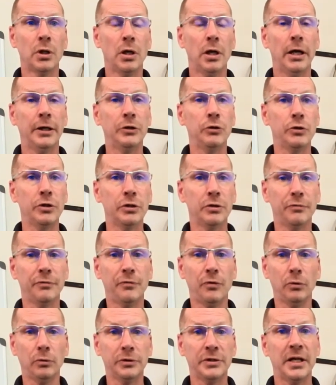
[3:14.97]
and you get a
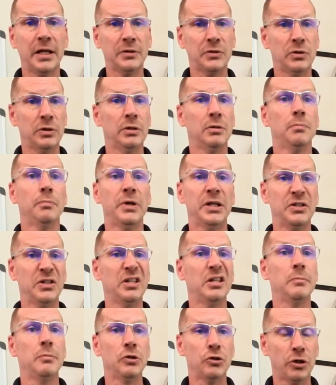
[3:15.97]
full tested basic
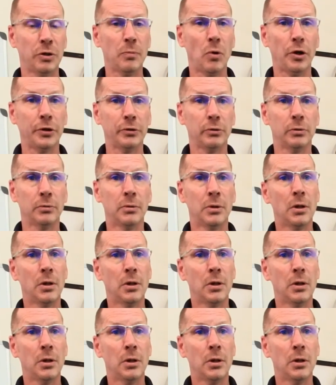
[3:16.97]
imaging module.